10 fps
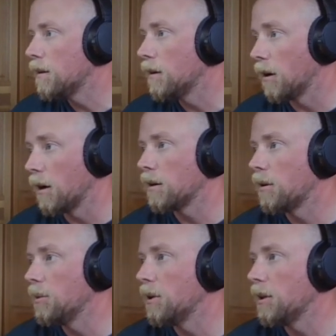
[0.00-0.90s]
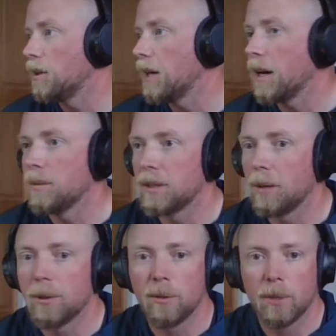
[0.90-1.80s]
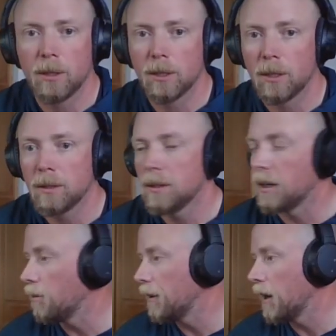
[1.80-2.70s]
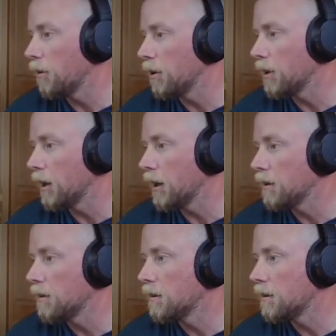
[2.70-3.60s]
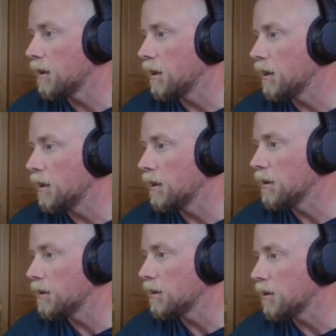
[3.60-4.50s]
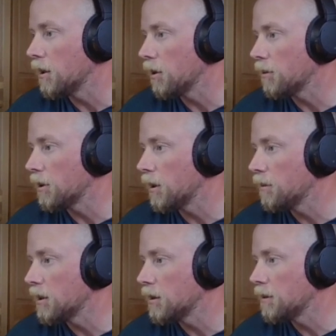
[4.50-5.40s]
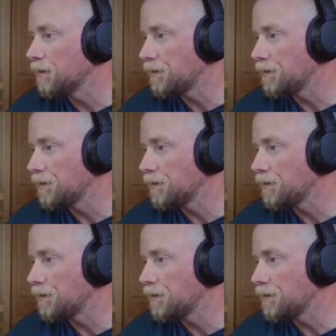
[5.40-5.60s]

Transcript: All right, community tab. Is that what you meant, John? I read that one. Yeah. Uh, is there another one that I'm missing?